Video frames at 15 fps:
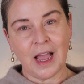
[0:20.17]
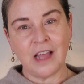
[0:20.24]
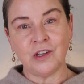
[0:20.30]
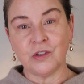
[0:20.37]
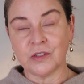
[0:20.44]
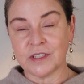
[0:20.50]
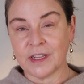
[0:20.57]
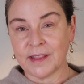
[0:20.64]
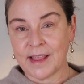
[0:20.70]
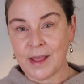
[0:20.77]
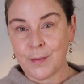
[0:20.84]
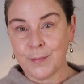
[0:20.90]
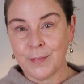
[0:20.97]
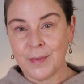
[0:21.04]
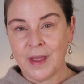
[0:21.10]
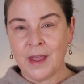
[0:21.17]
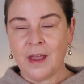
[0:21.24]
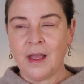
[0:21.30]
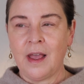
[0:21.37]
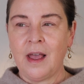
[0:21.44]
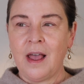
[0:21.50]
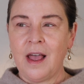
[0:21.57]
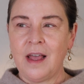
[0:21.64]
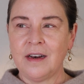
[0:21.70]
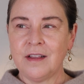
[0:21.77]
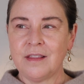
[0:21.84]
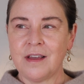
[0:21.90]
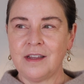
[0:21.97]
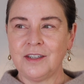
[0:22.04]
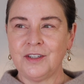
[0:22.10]
I looked at them and I
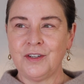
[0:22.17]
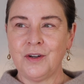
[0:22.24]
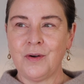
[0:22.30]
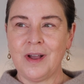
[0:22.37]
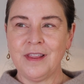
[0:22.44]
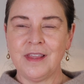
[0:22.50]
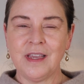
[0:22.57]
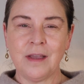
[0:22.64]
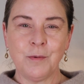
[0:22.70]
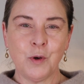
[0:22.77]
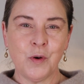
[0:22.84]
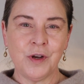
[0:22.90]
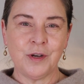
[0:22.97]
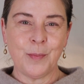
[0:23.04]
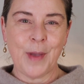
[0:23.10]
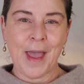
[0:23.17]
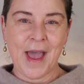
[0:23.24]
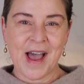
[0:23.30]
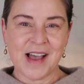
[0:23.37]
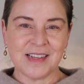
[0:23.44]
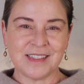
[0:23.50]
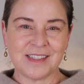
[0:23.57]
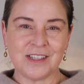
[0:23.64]
thought, you know, I think I'm going to pass.